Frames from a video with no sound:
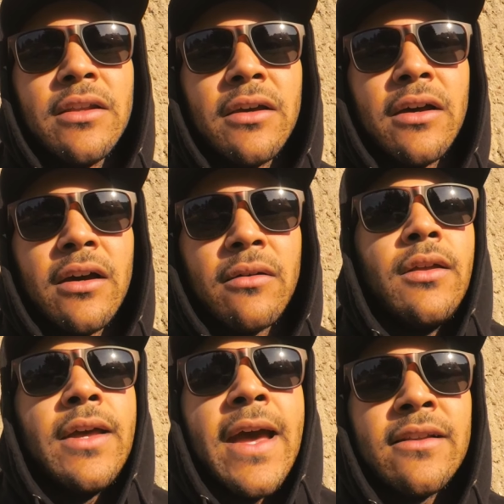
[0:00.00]

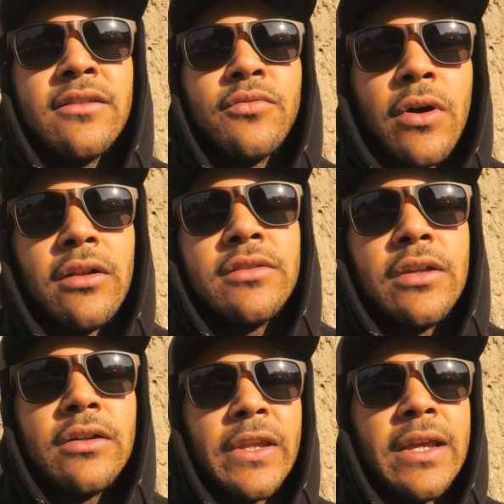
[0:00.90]
It has a swallowtail.